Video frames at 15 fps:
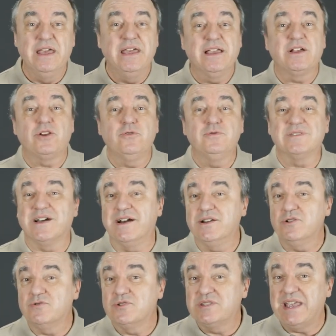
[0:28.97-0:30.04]
includes
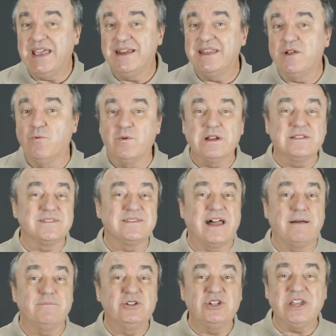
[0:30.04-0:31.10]
understanding what a
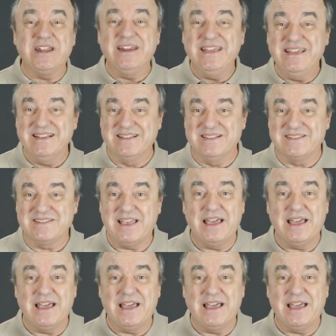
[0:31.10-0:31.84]
slot machine is,